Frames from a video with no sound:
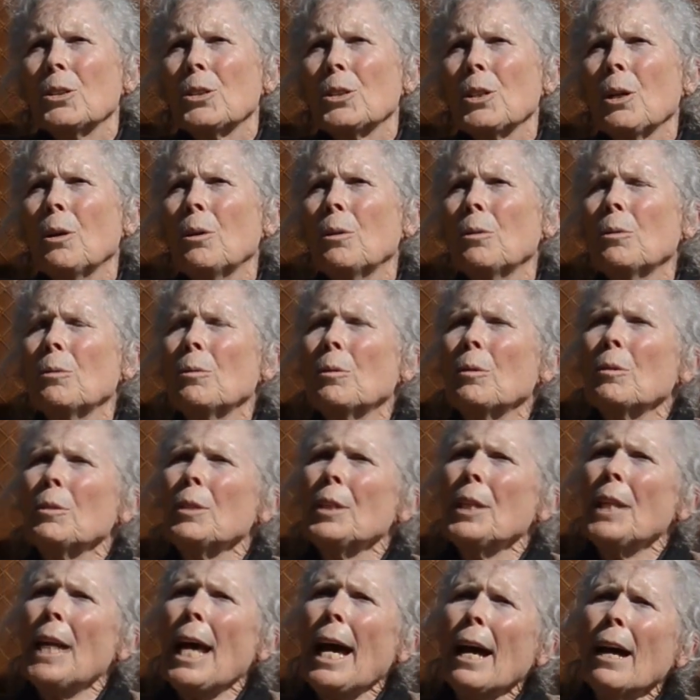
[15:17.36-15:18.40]
so
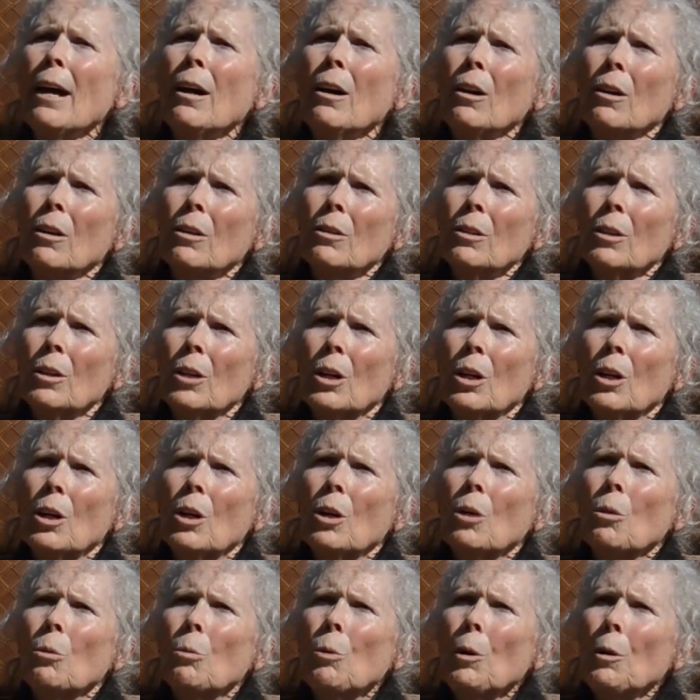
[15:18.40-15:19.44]
now
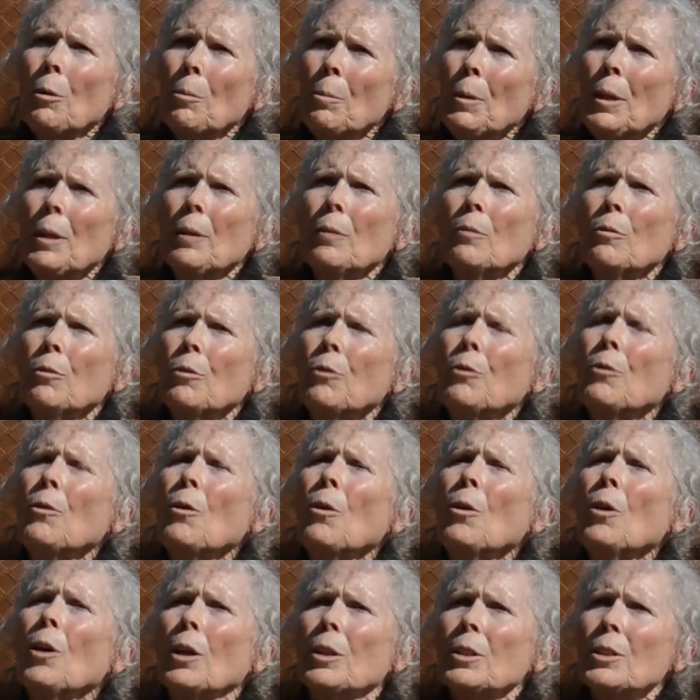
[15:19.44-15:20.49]
we're being
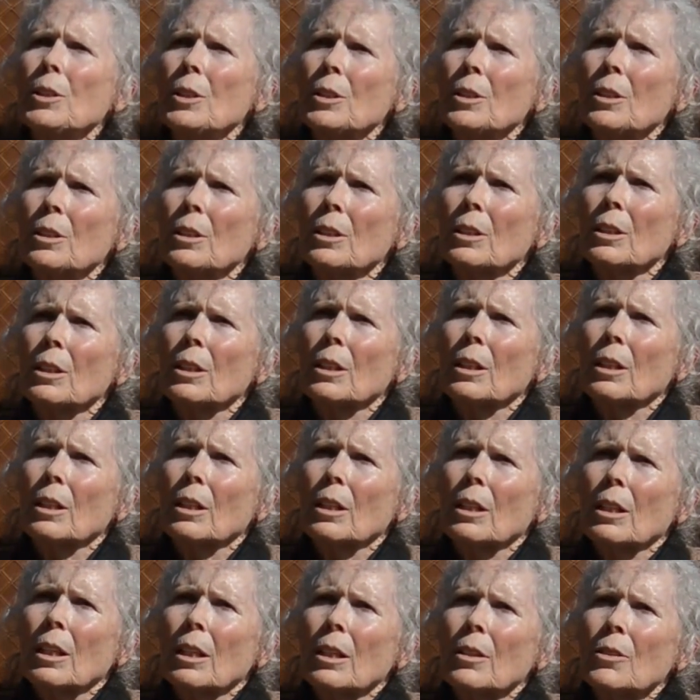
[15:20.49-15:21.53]
forced
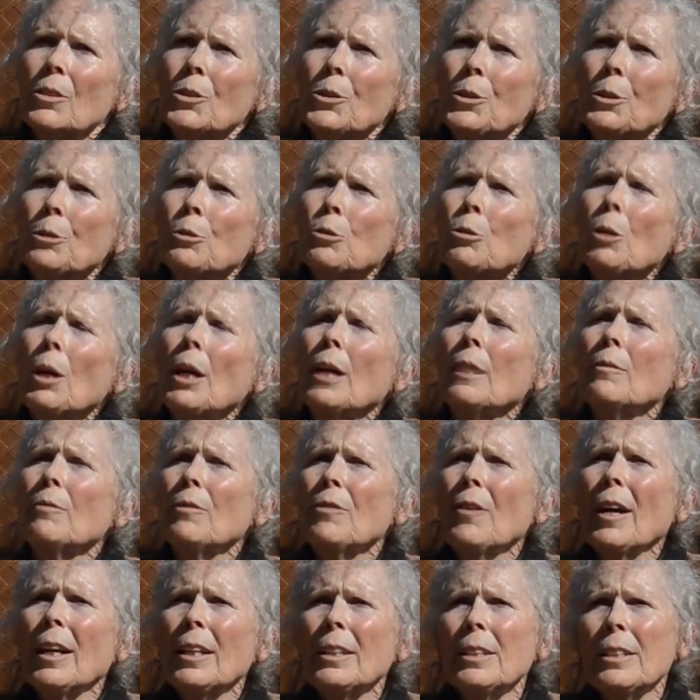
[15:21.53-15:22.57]
to try and
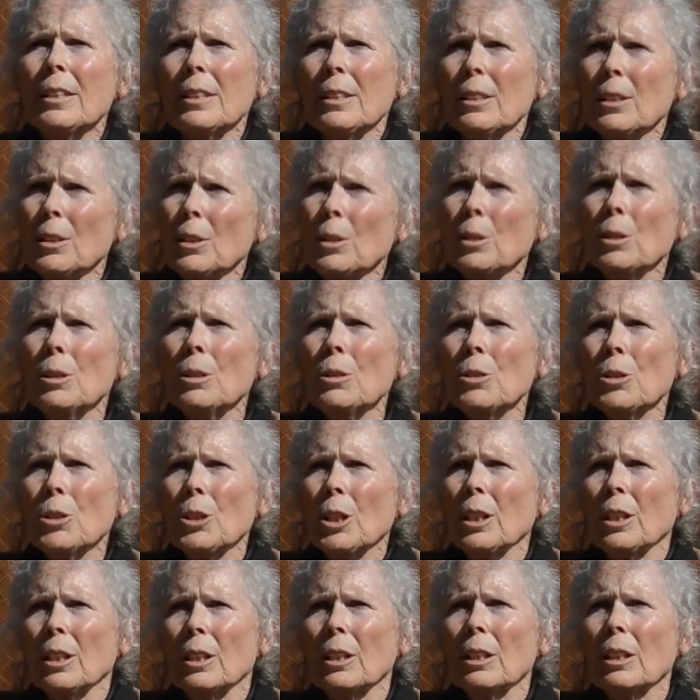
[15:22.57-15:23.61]
find a
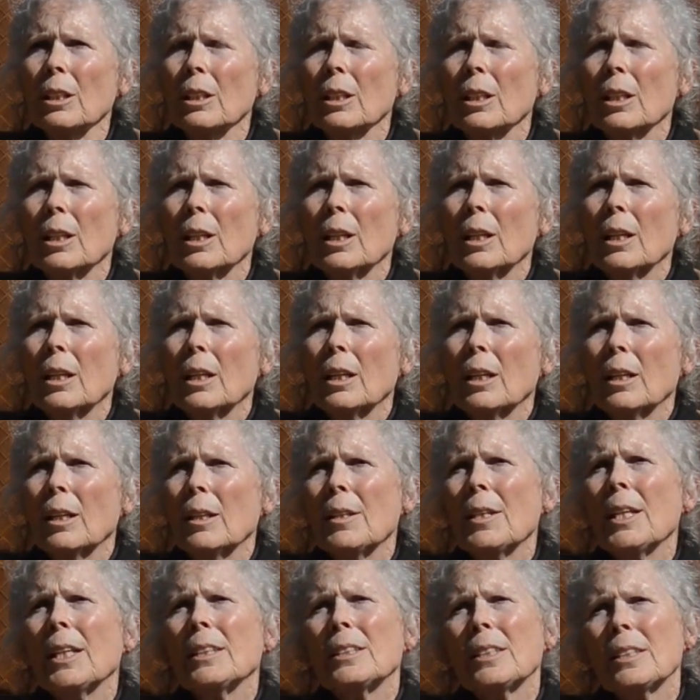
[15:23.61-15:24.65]
solution
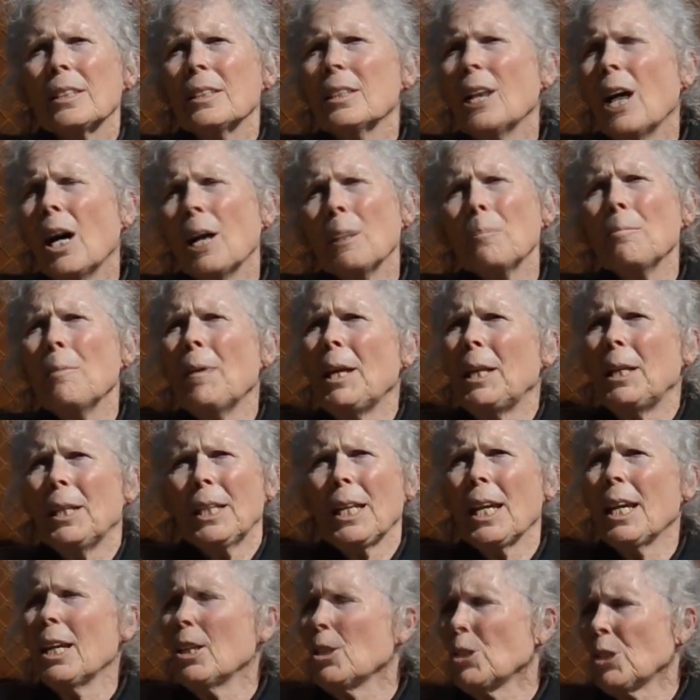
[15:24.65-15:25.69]
that's not
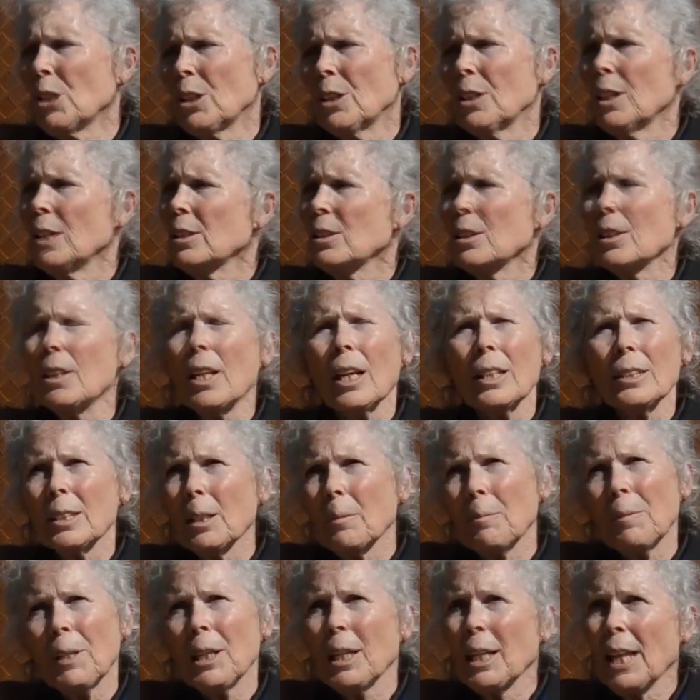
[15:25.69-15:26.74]
medication, that's not
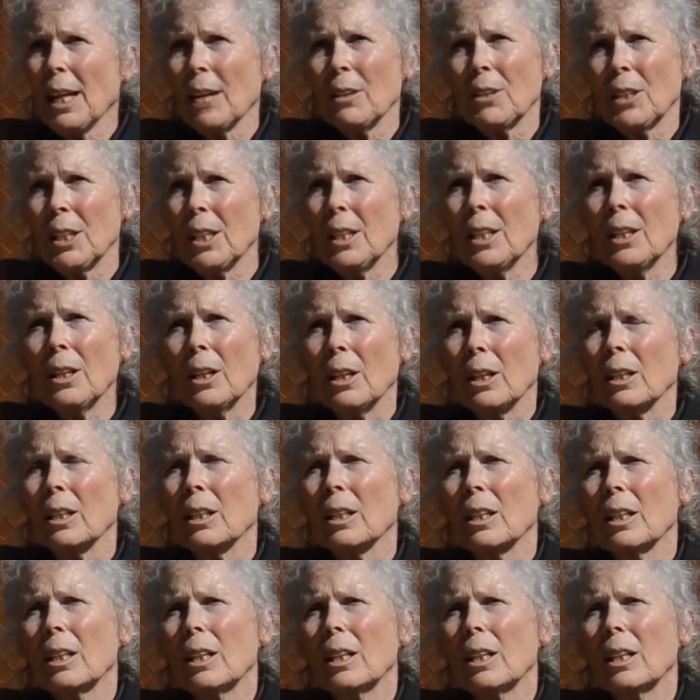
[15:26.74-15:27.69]
something out here,